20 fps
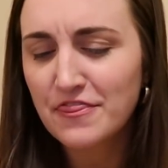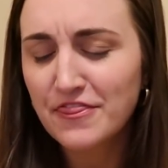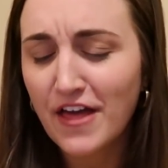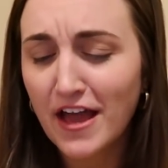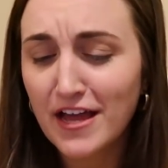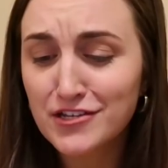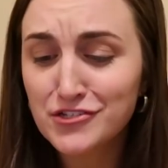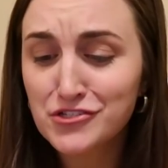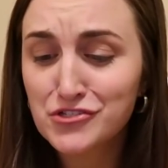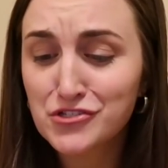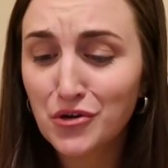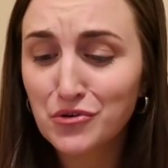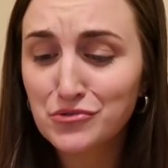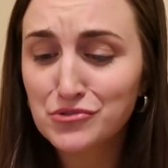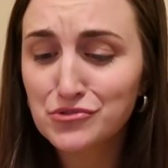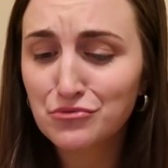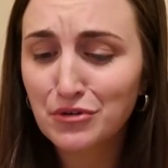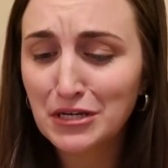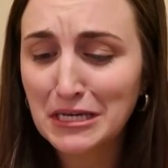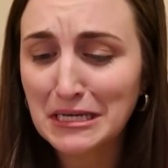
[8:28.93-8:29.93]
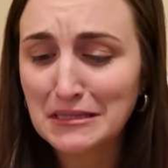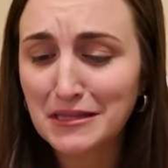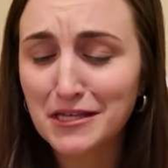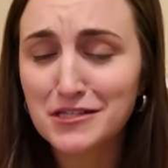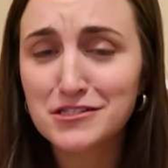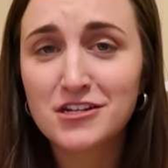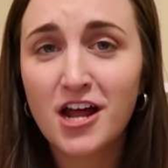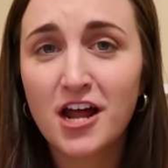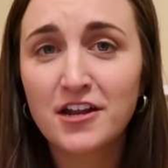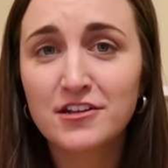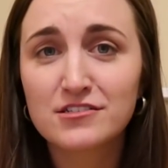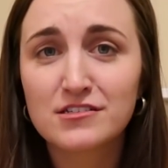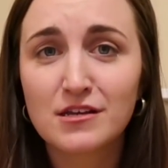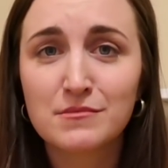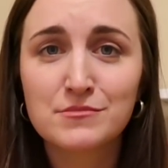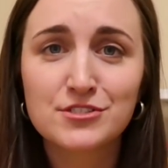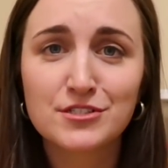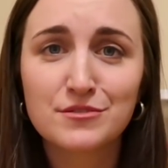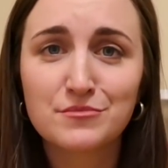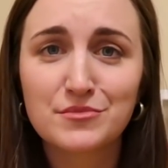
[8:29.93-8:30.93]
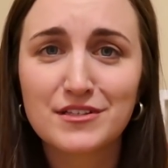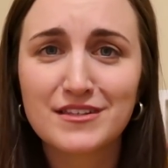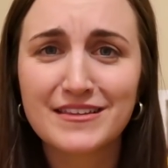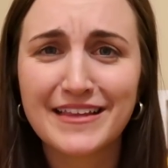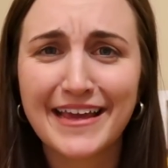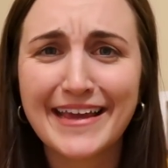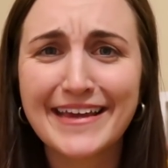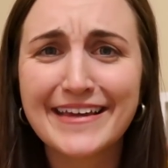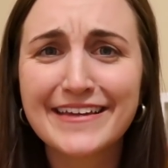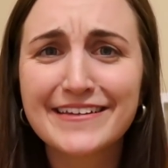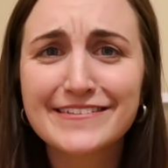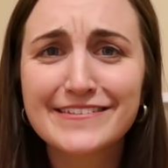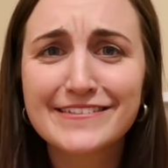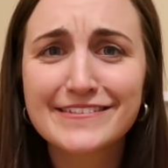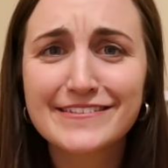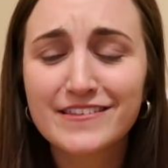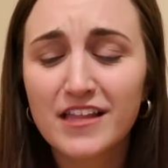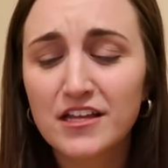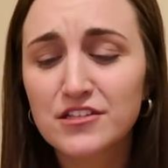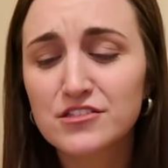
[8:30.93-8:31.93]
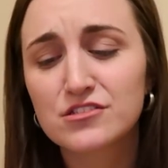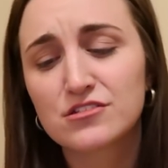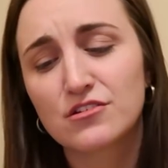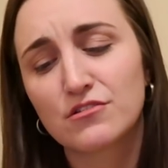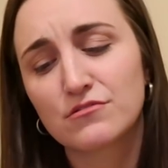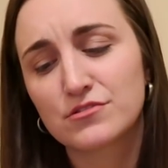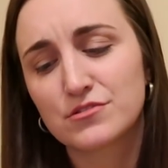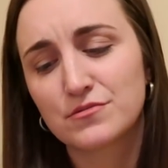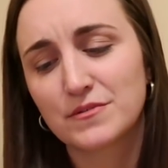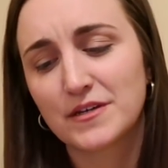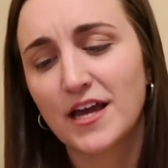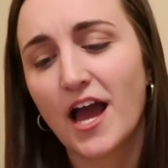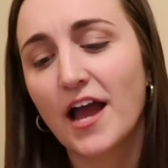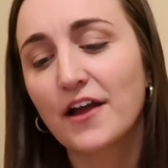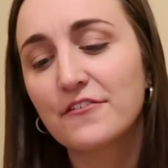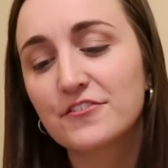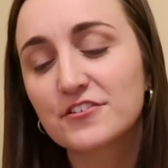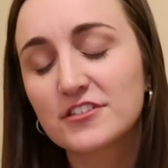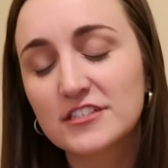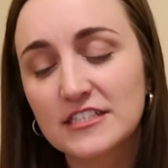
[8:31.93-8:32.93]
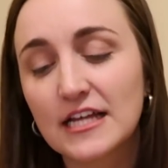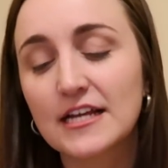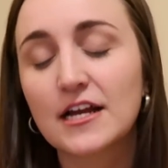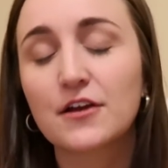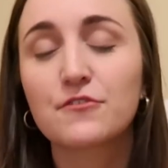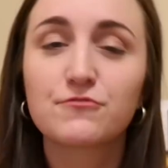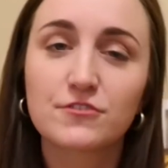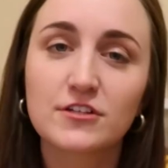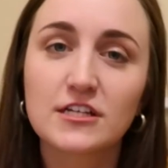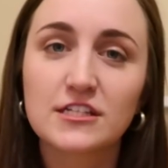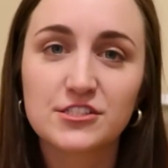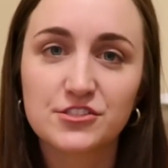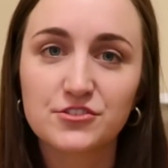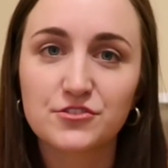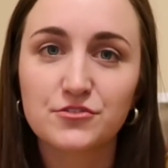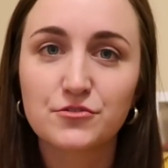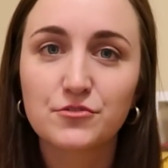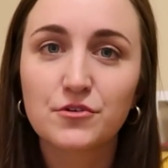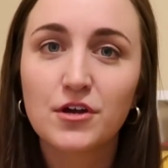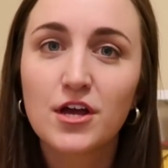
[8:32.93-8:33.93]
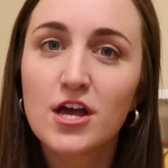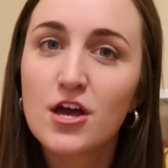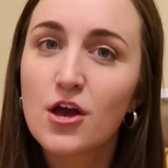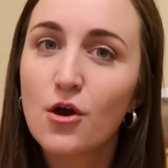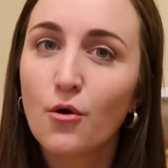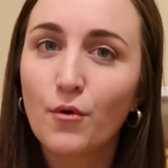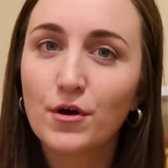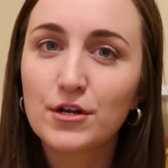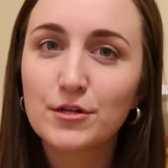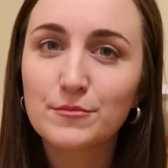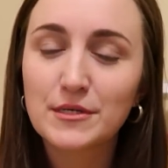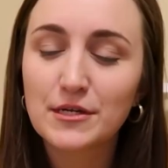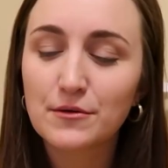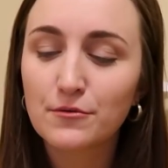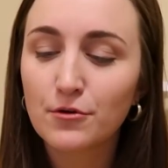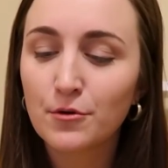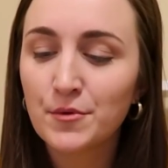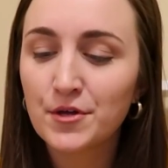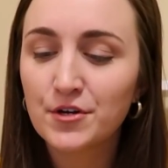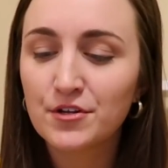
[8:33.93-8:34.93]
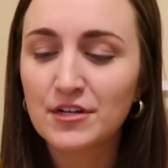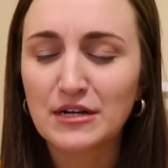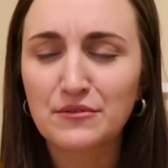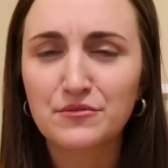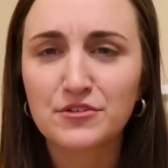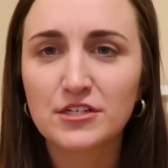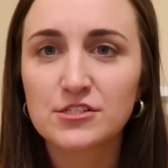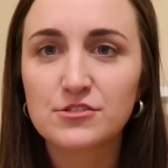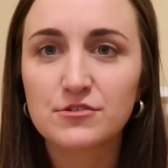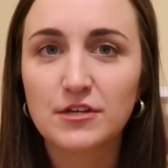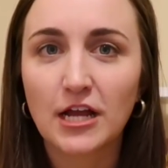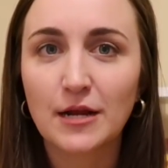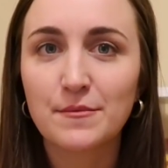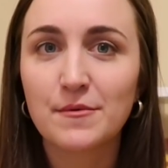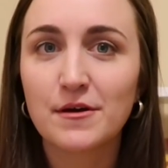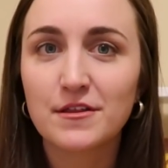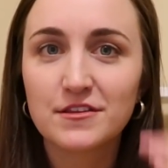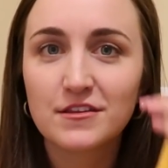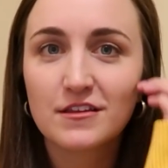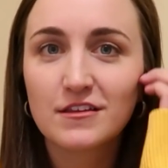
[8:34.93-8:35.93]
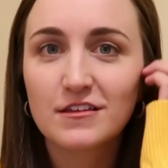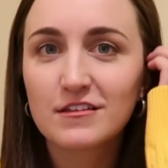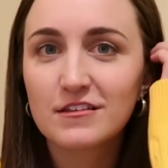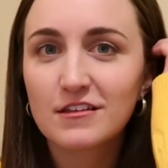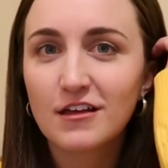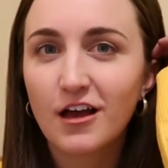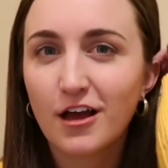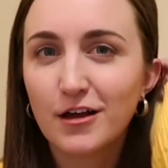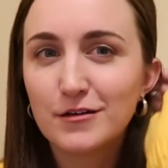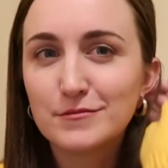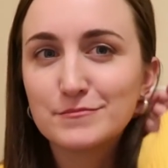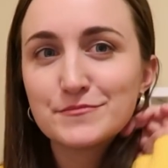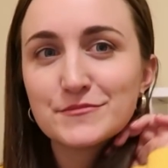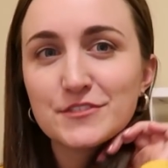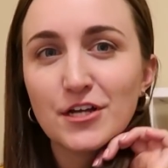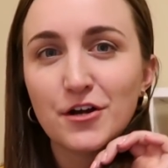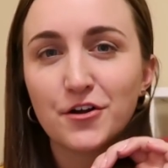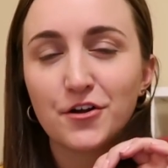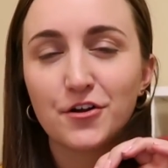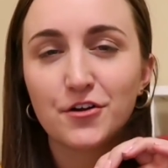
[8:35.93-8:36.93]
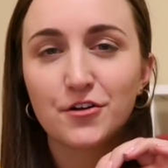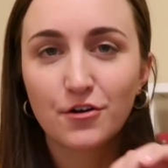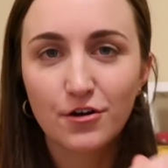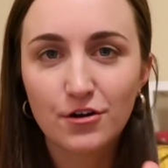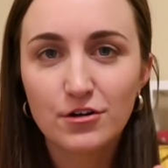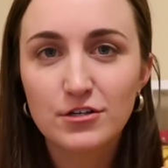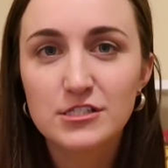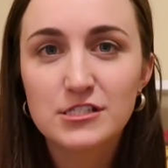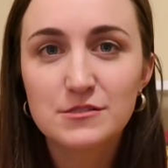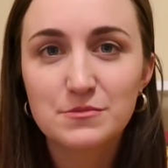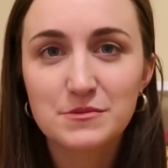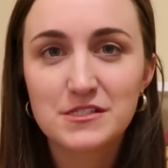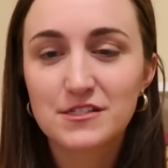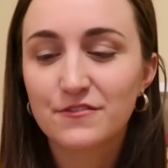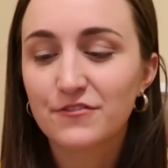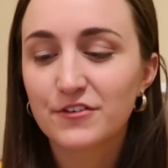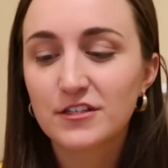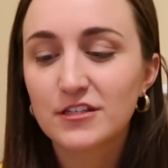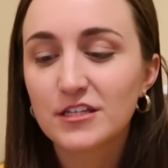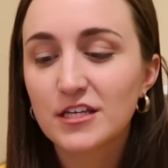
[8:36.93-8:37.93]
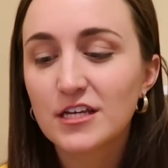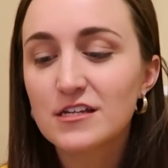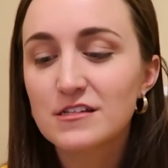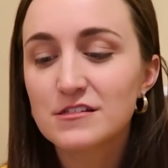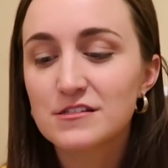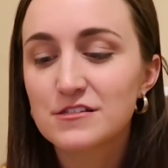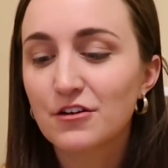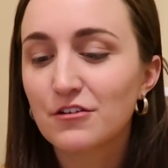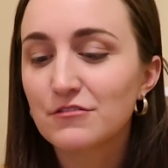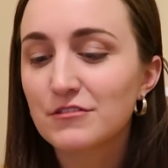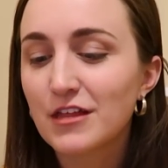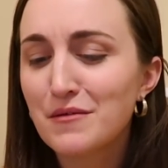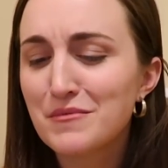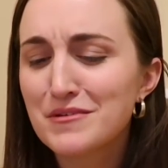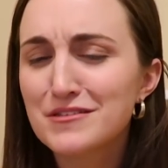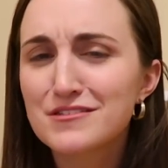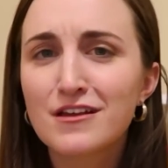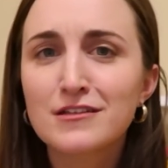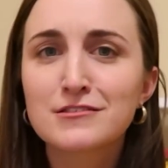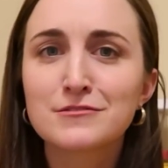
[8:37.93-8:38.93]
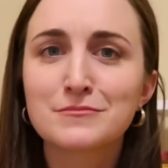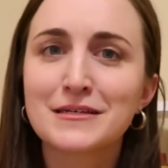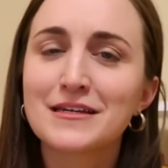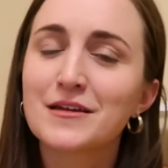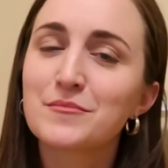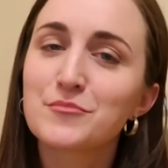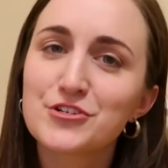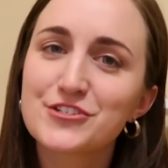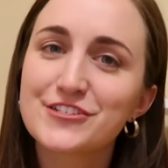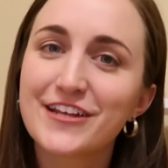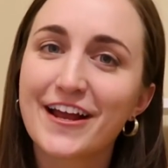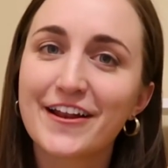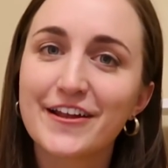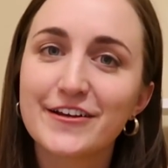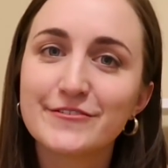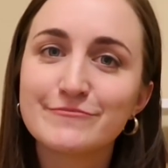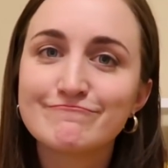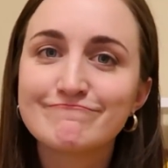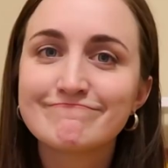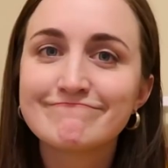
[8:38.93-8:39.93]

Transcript: That is so sweet. That's not an assumption, but thanks. That's so sweet. I really do want to be a role model, and I really do care about younger girls specifically, and so that means a lot to me. I appreciate it.